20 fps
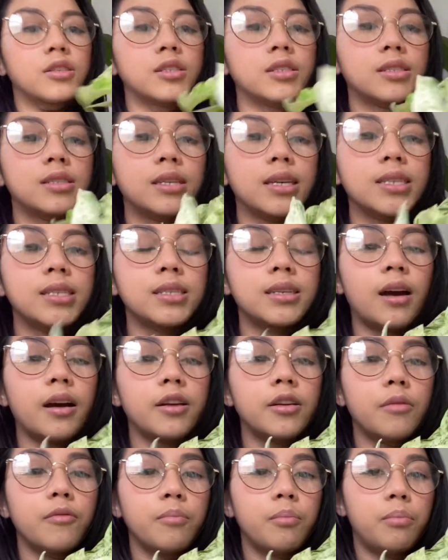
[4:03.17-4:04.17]
this
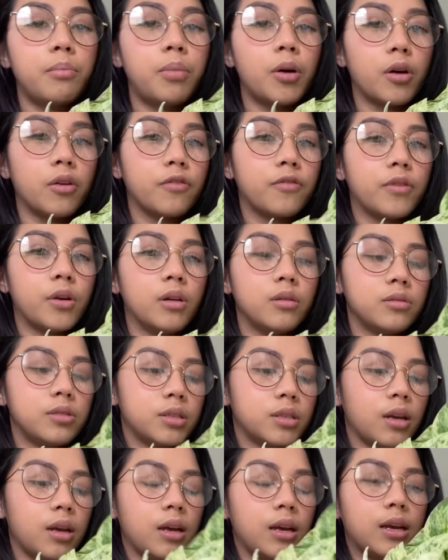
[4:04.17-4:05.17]
kind of Puffos.
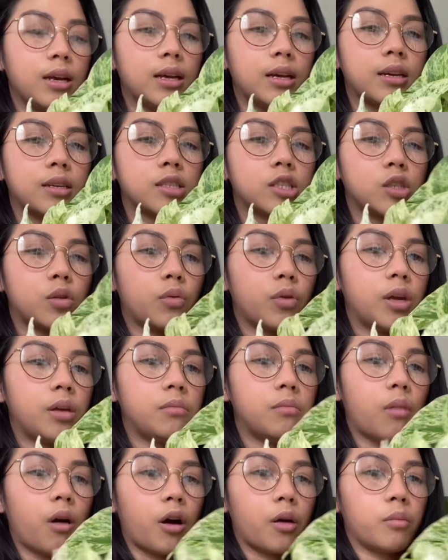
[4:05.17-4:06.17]
It's
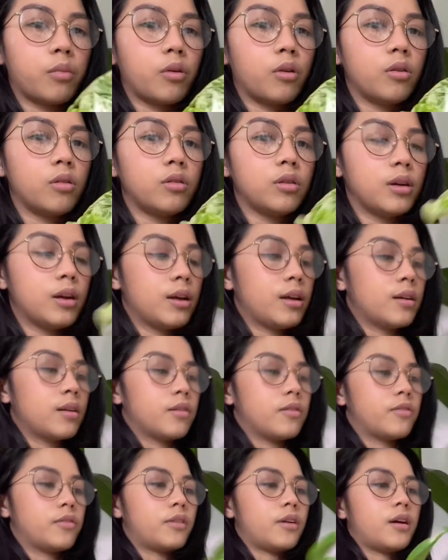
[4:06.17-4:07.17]
queen marble.
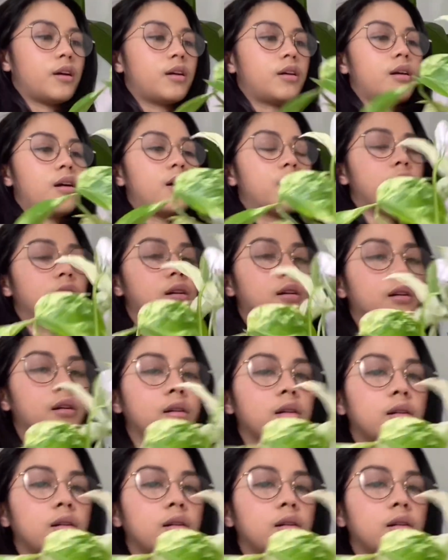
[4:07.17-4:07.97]
They are,